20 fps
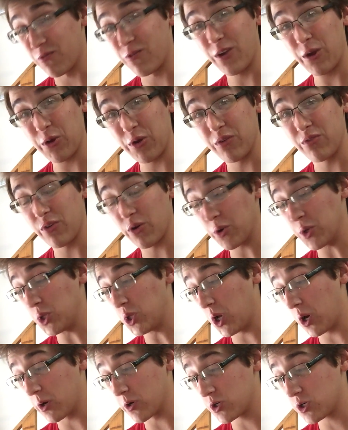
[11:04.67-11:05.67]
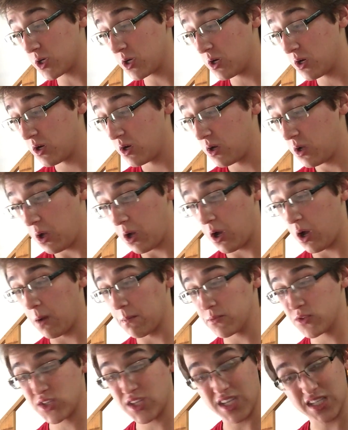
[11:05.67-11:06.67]
Very, very large.
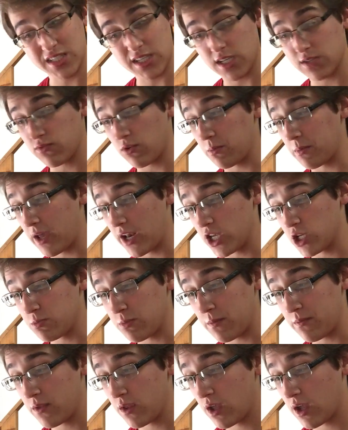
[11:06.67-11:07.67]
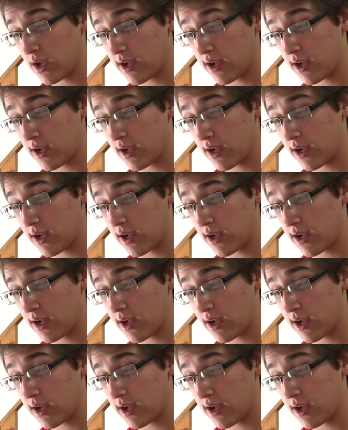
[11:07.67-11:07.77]
Successful management.